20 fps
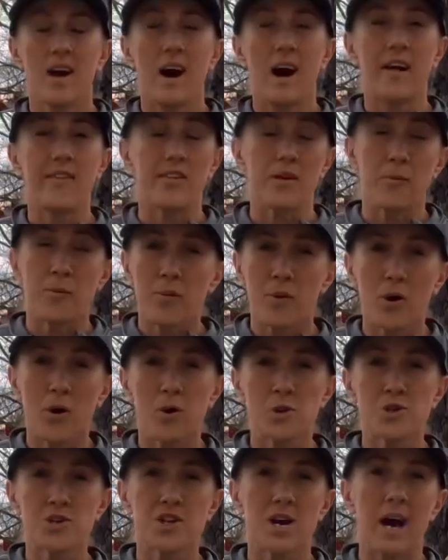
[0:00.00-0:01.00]
On the
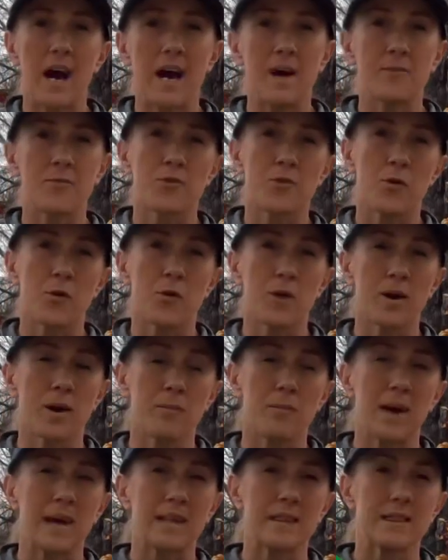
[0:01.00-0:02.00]
approach, I'm
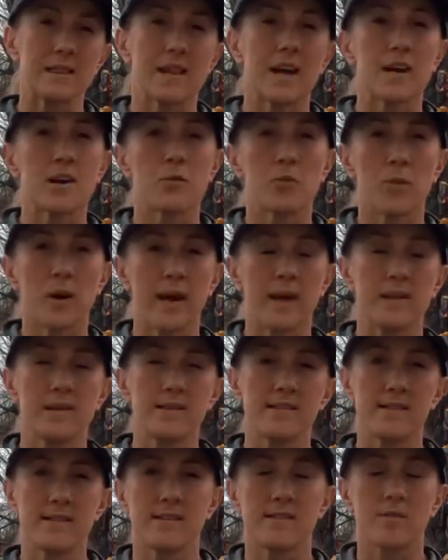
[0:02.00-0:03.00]
throwing my lightweight
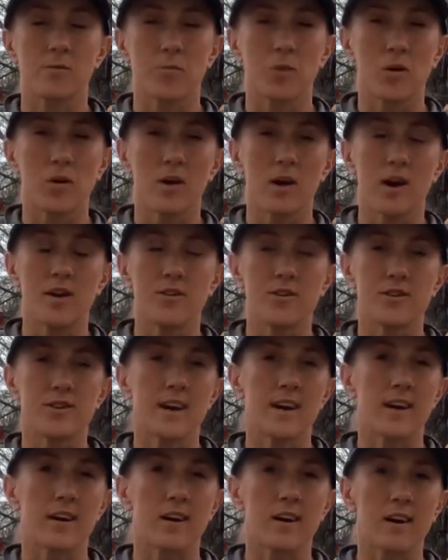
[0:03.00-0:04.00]
Z Swirl
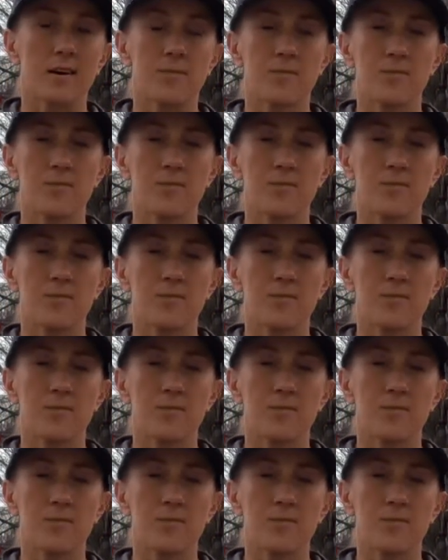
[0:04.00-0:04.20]
Undertaker.